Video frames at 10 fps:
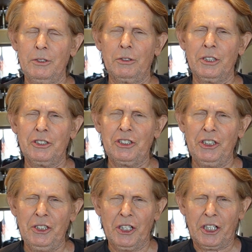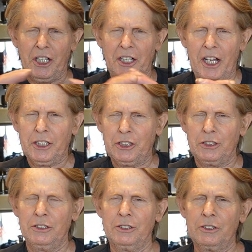you can see the
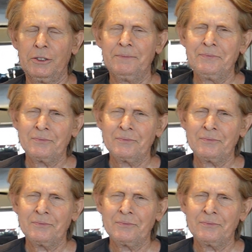connections.